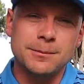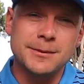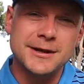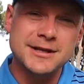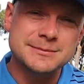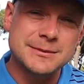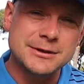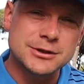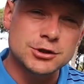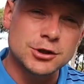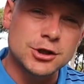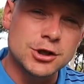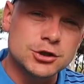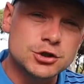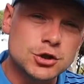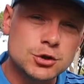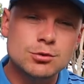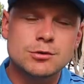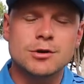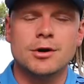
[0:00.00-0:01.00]
please make sure you
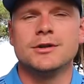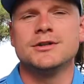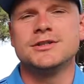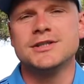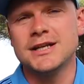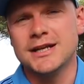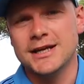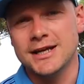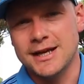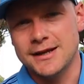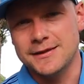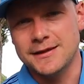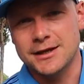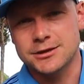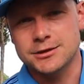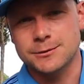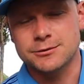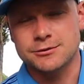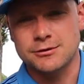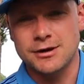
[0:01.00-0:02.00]
do consider hitting
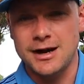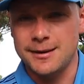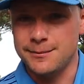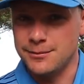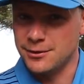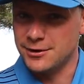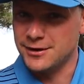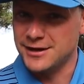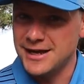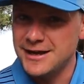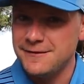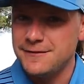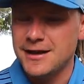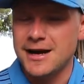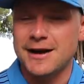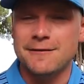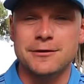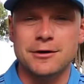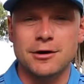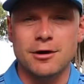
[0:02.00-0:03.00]
that subscribe button if you
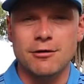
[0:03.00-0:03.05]
haven't